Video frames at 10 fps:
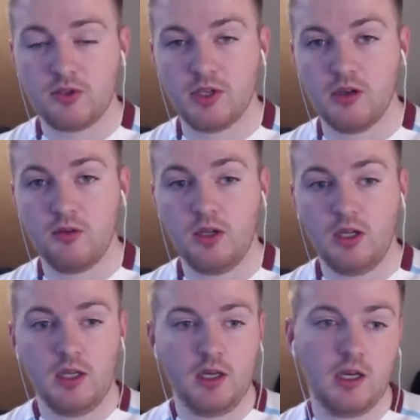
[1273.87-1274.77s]
So,
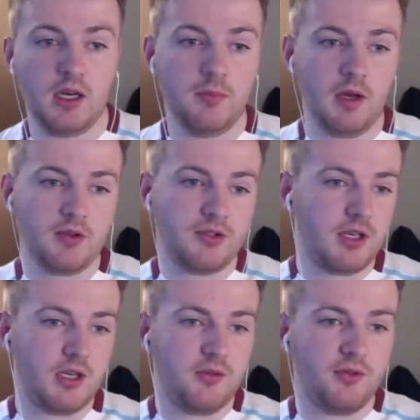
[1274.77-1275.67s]
but I'll
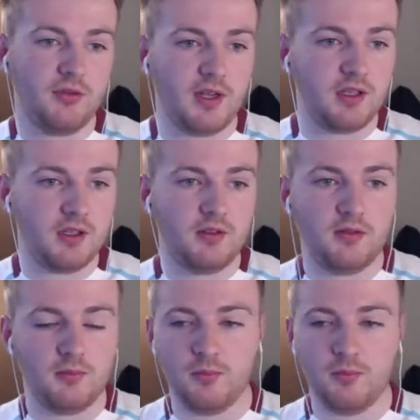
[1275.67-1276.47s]
say, for the fact that